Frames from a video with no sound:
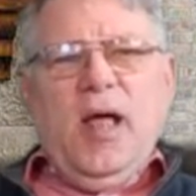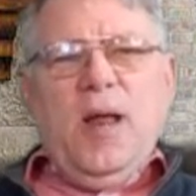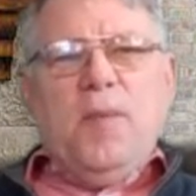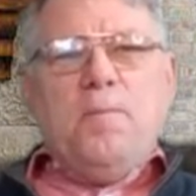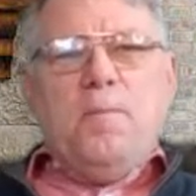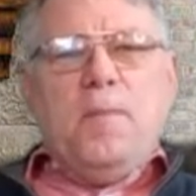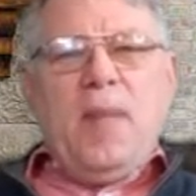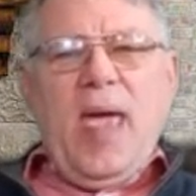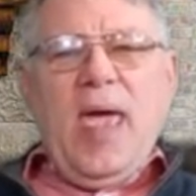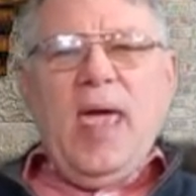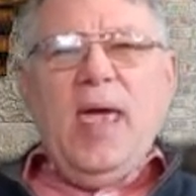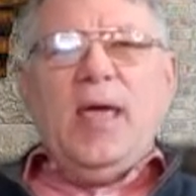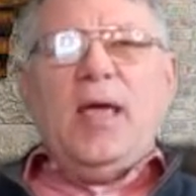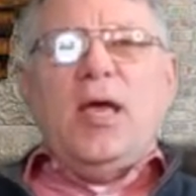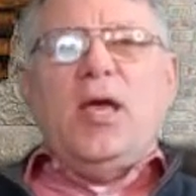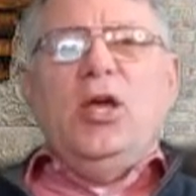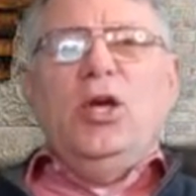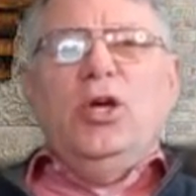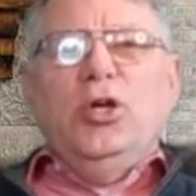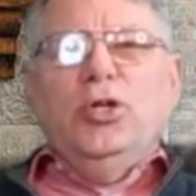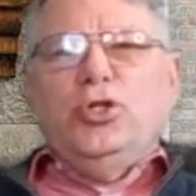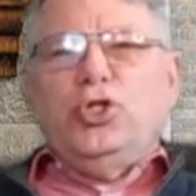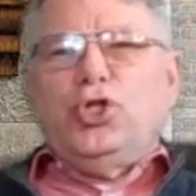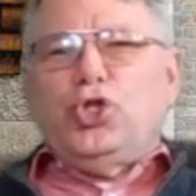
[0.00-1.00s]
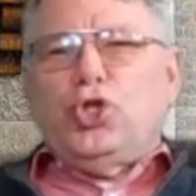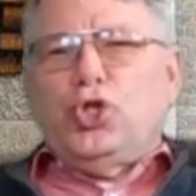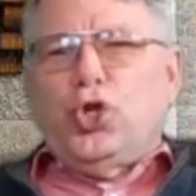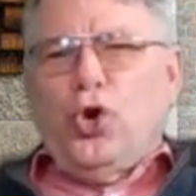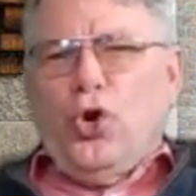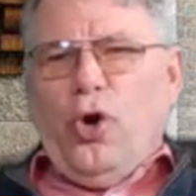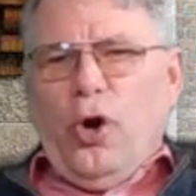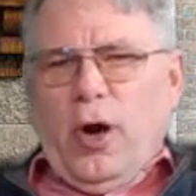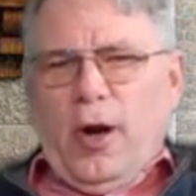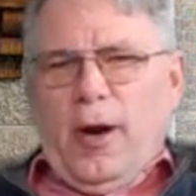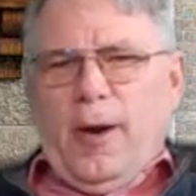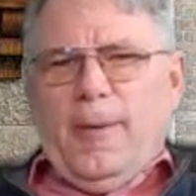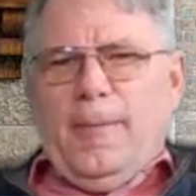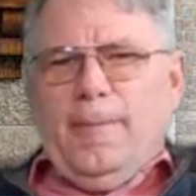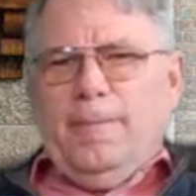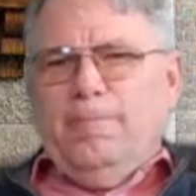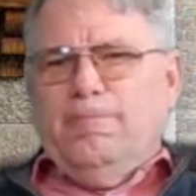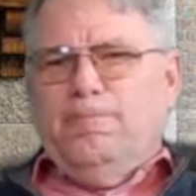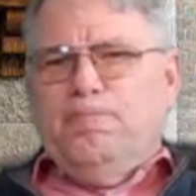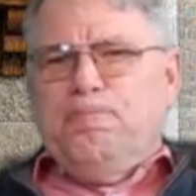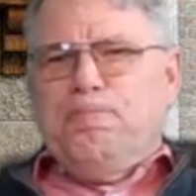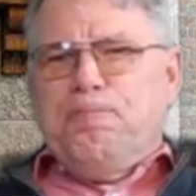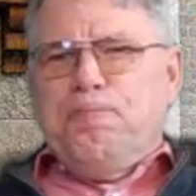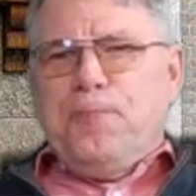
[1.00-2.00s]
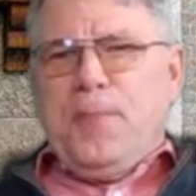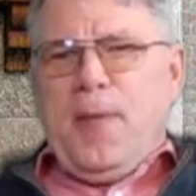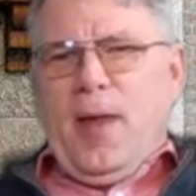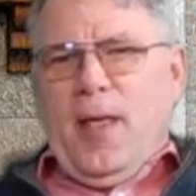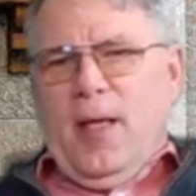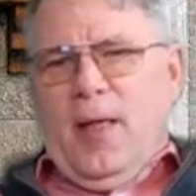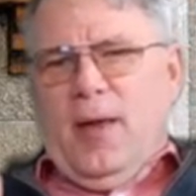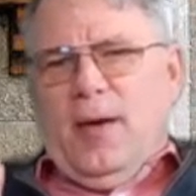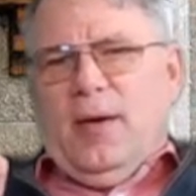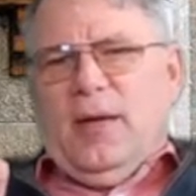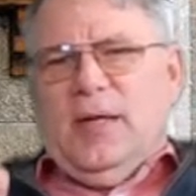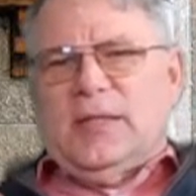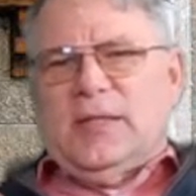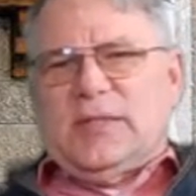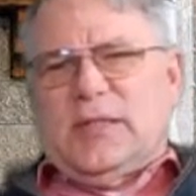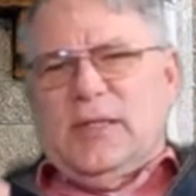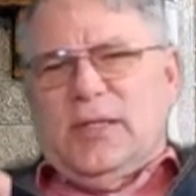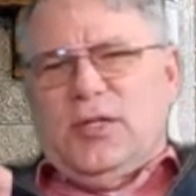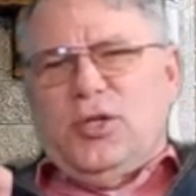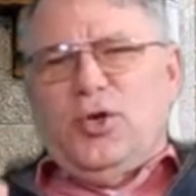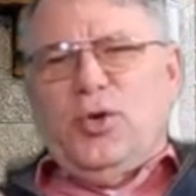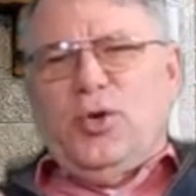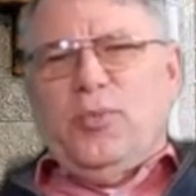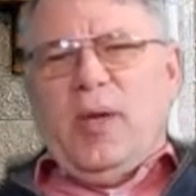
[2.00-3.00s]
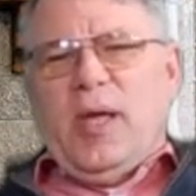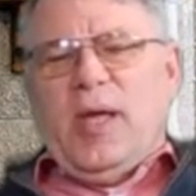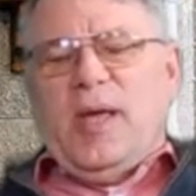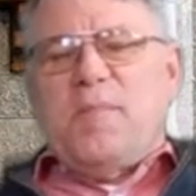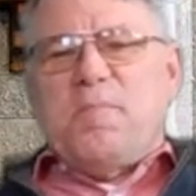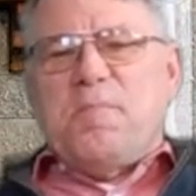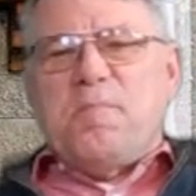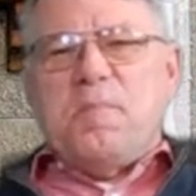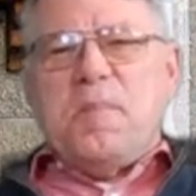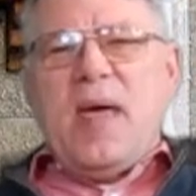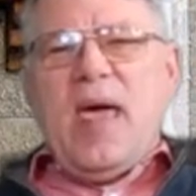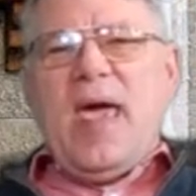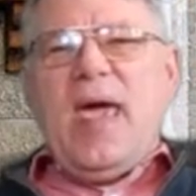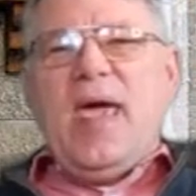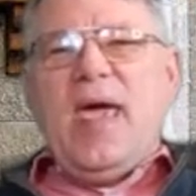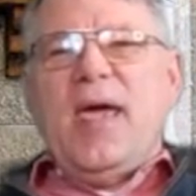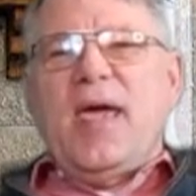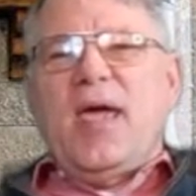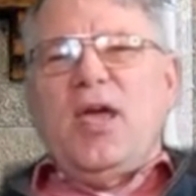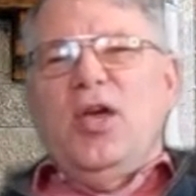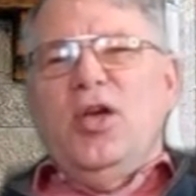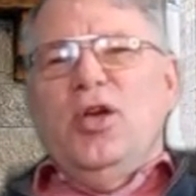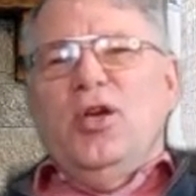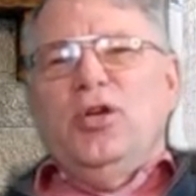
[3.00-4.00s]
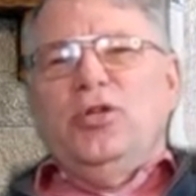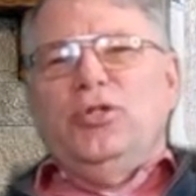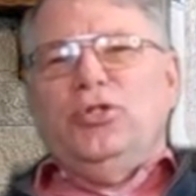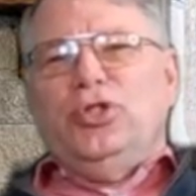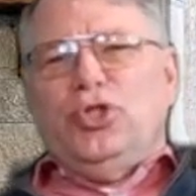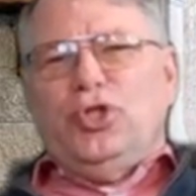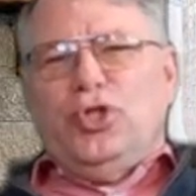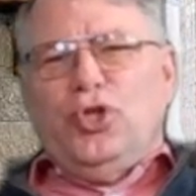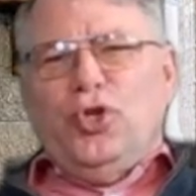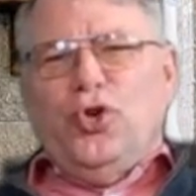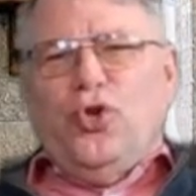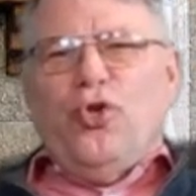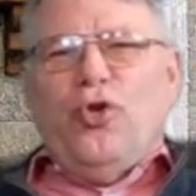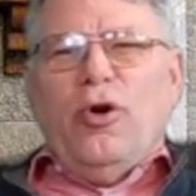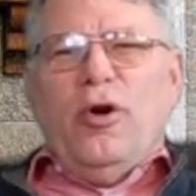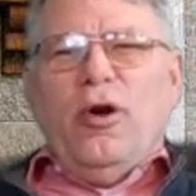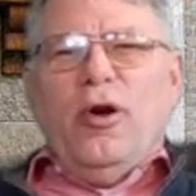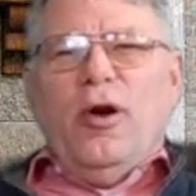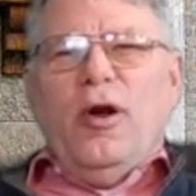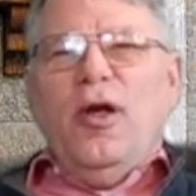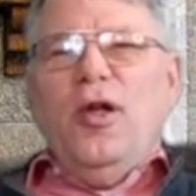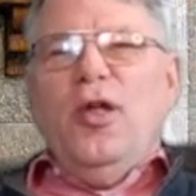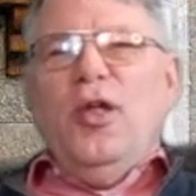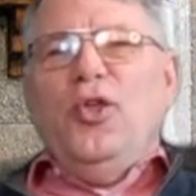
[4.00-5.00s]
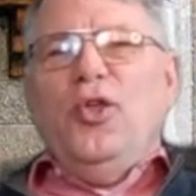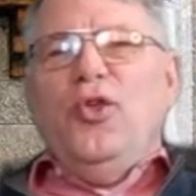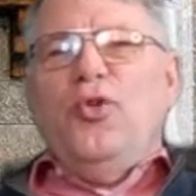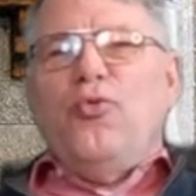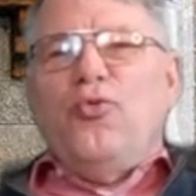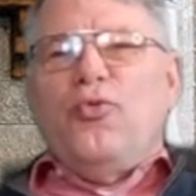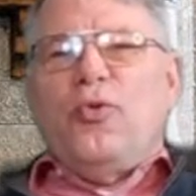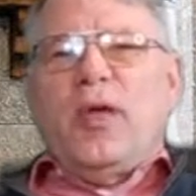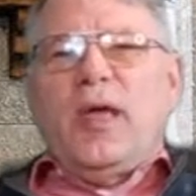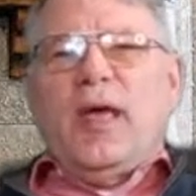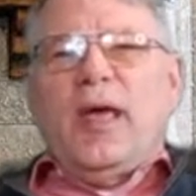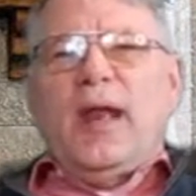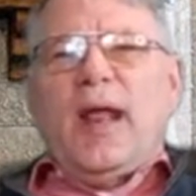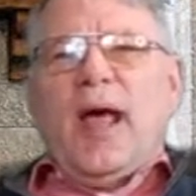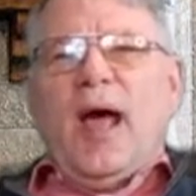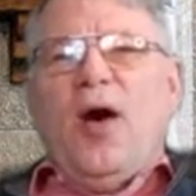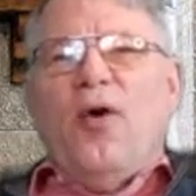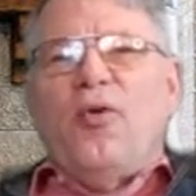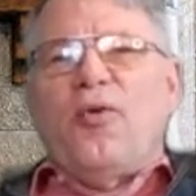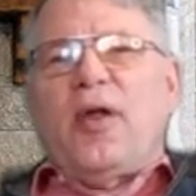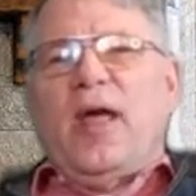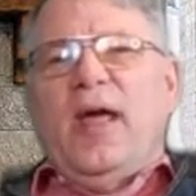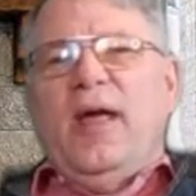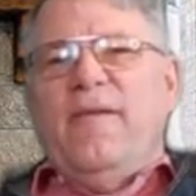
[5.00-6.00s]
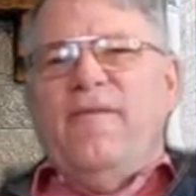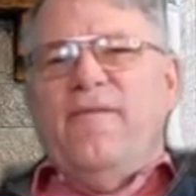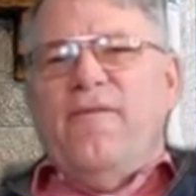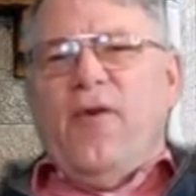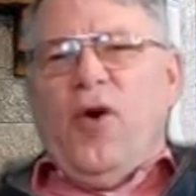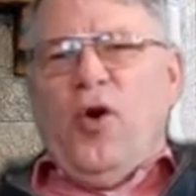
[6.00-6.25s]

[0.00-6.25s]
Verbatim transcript: Make sure, listen to me, make sure you get out and